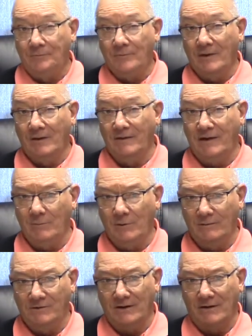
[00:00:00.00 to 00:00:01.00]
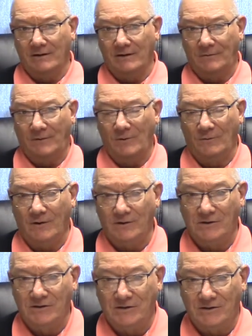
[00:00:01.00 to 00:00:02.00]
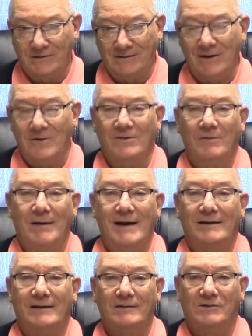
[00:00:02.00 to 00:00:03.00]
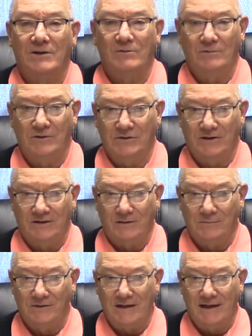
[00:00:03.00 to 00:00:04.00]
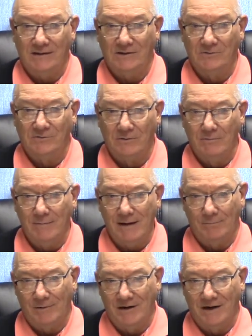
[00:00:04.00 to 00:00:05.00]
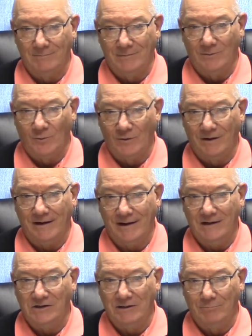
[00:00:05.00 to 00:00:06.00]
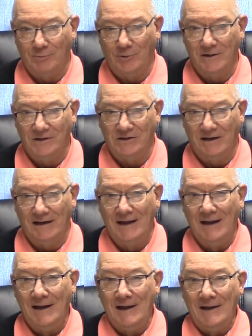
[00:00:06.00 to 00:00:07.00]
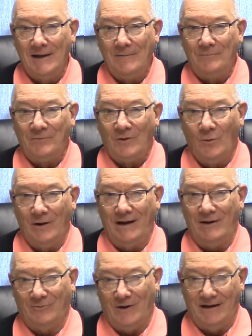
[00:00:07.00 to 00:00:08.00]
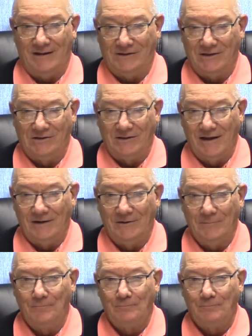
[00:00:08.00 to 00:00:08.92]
And then he moves on in a few verses to talk about his own circumstances. Remember, number one, he's in prison when he writes this letter.